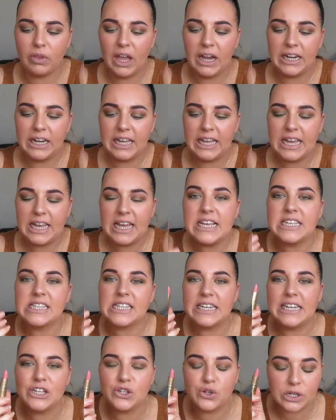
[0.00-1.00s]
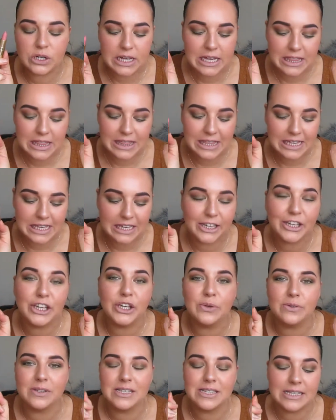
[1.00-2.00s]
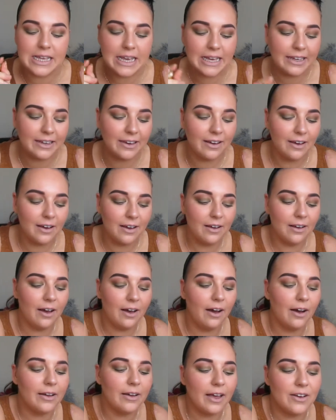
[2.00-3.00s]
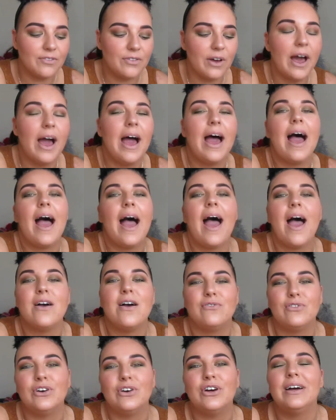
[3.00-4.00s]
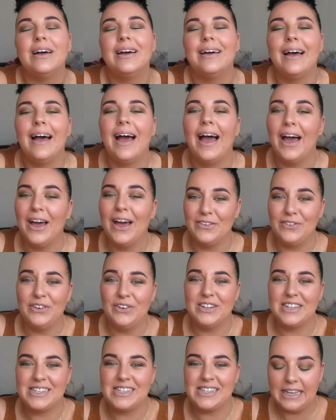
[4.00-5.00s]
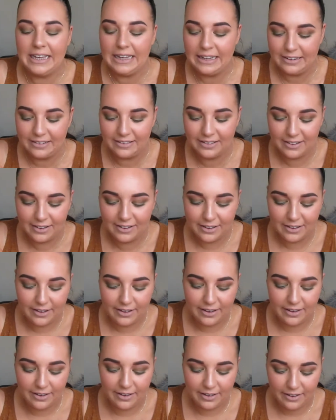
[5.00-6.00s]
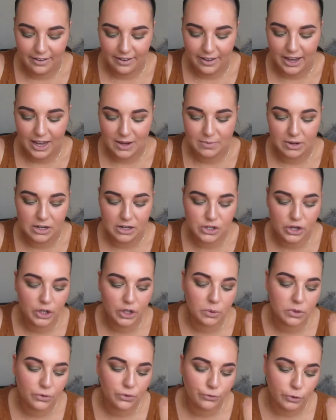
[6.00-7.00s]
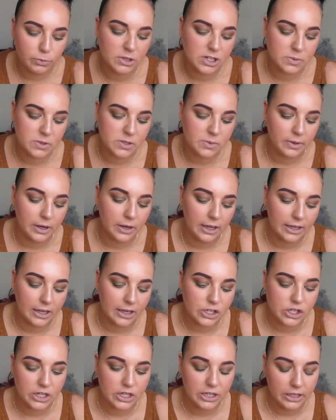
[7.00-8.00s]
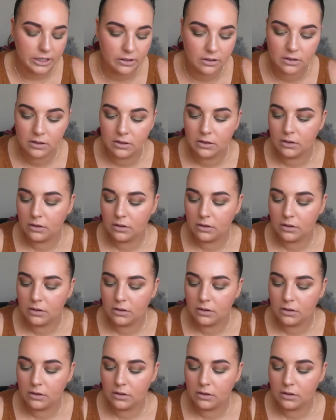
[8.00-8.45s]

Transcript: And it is literally the cutest thing I have ever seen. I don't know what the formula is supposed to be like actually.